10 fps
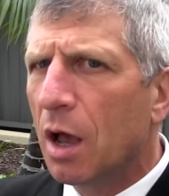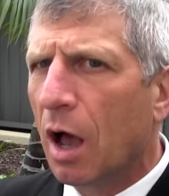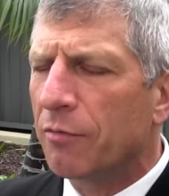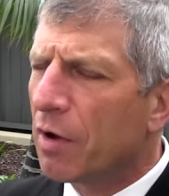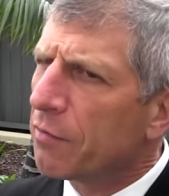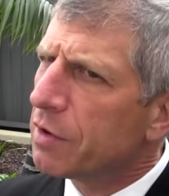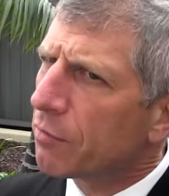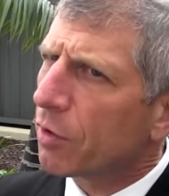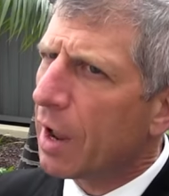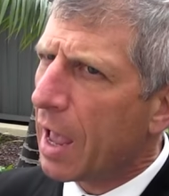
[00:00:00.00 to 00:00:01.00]
I've
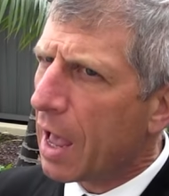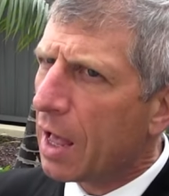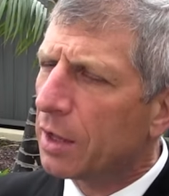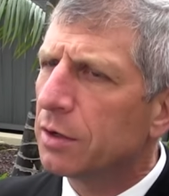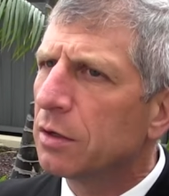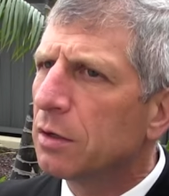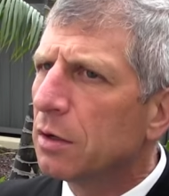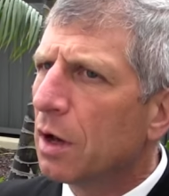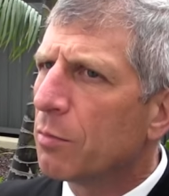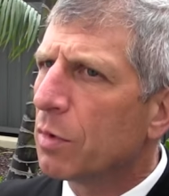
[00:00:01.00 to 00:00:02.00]
never had
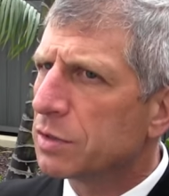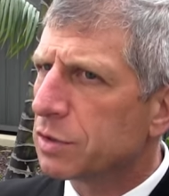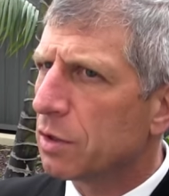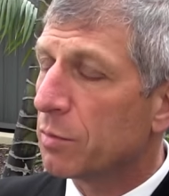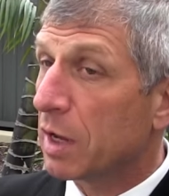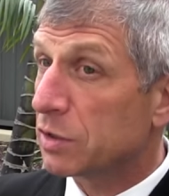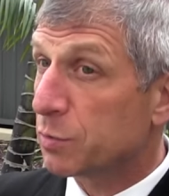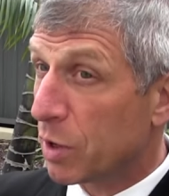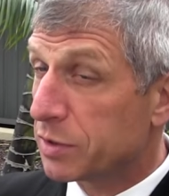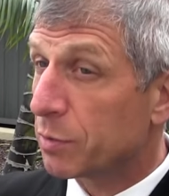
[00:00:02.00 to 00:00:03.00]
a Muslim
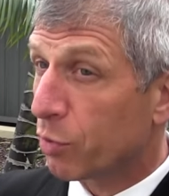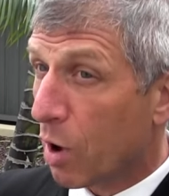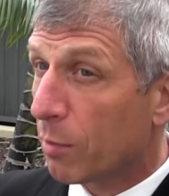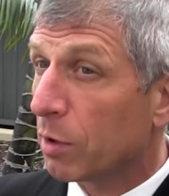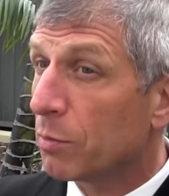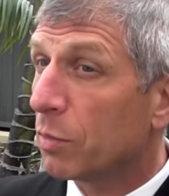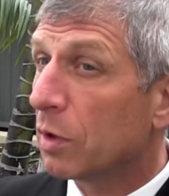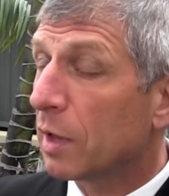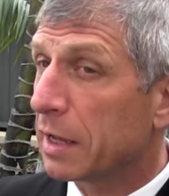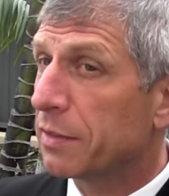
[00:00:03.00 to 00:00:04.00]
express a problem
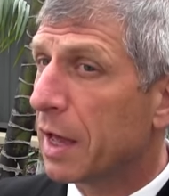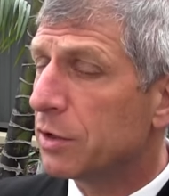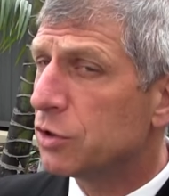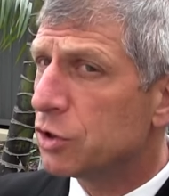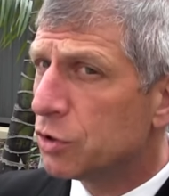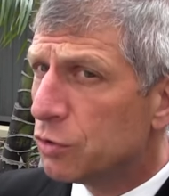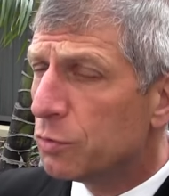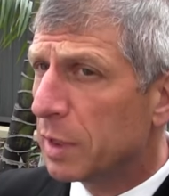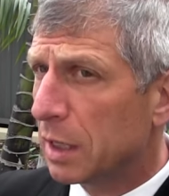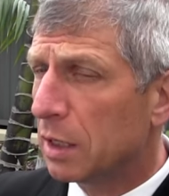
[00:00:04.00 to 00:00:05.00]
like that to
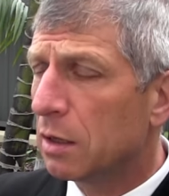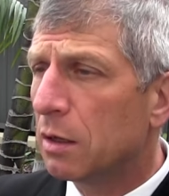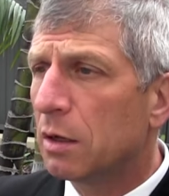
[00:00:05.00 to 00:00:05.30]
me.